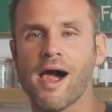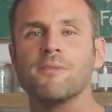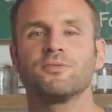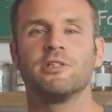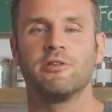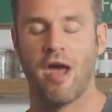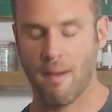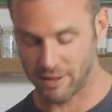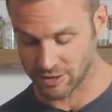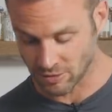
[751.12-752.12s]
Absolutely
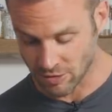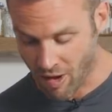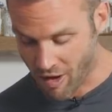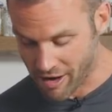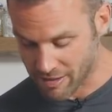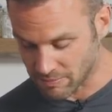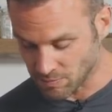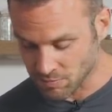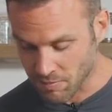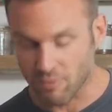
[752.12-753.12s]
epic.
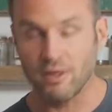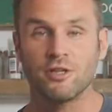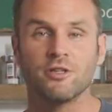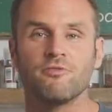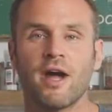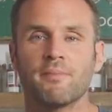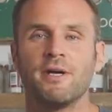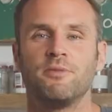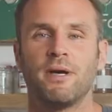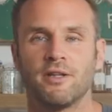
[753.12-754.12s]
Really couldn't
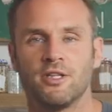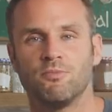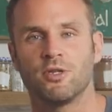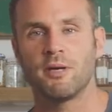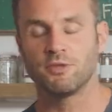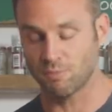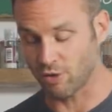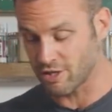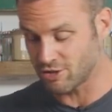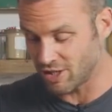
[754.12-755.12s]
recommend you making this more. I'm
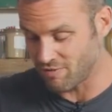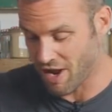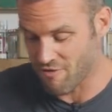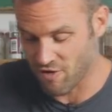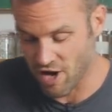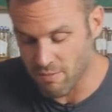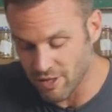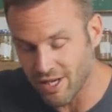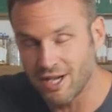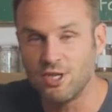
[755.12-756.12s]
surprised at even how
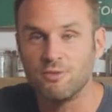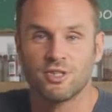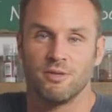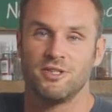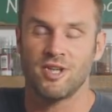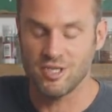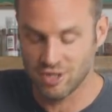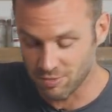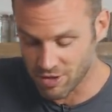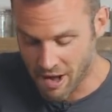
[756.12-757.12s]
phenomenally, I knew it was going to be
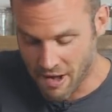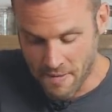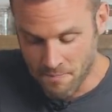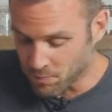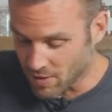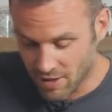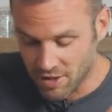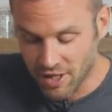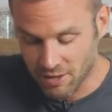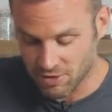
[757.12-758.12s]
tasty, but I
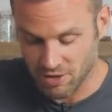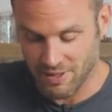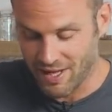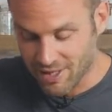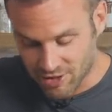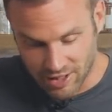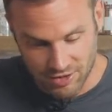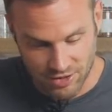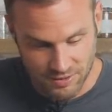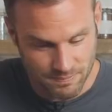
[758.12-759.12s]
didn't think it was going to be that
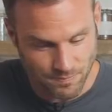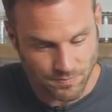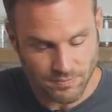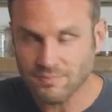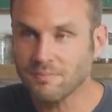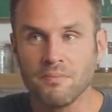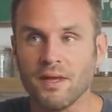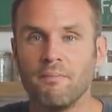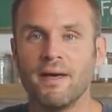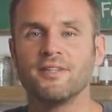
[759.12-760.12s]
tasty.
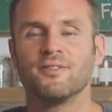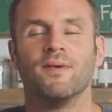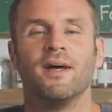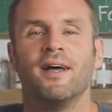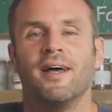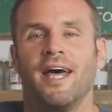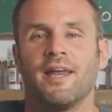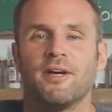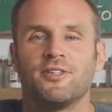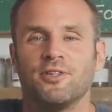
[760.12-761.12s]
Amazing.
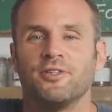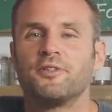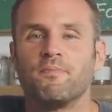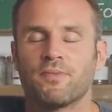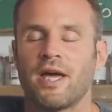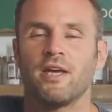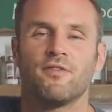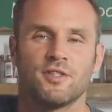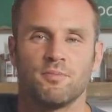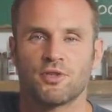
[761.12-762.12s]
Anyway, dudes, thank you
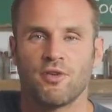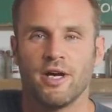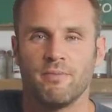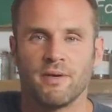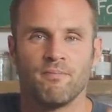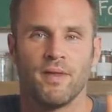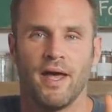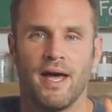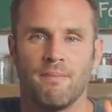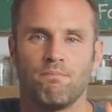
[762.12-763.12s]
for subscribing.
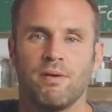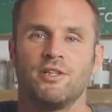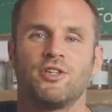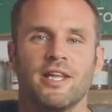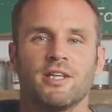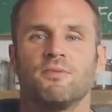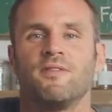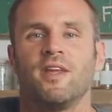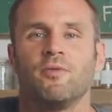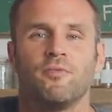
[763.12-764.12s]
Please share this
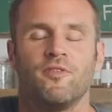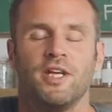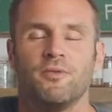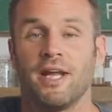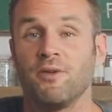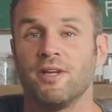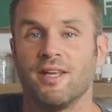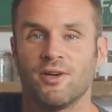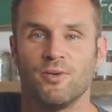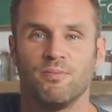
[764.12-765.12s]
video with anyone you
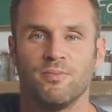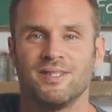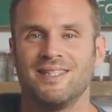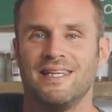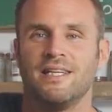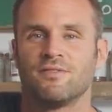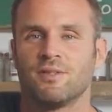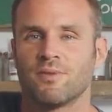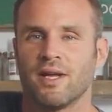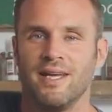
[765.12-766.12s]
think who is in need of
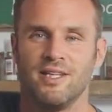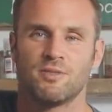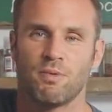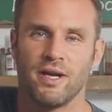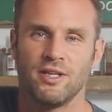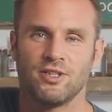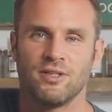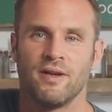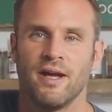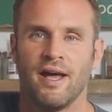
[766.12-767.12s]
some kind of
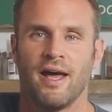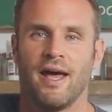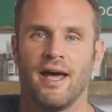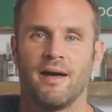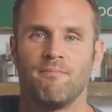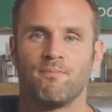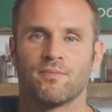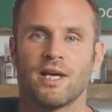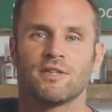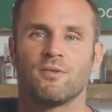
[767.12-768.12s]
inspiration.
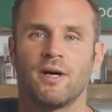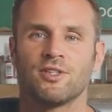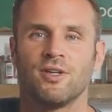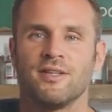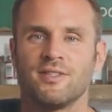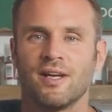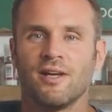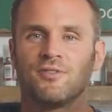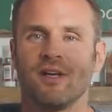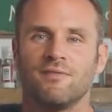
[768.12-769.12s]
Thanks for watching and send a
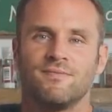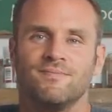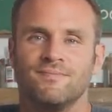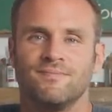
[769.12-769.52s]
loads of love.